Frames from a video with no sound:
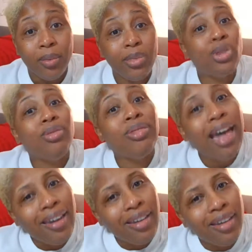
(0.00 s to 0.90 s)
but you
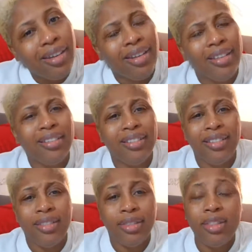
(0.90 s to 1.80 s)
like it.
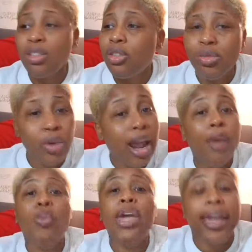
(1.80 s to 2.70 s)
This is what
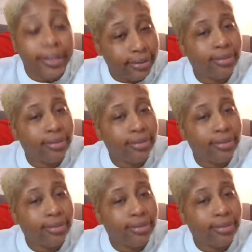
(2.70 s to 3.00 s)
I'm with.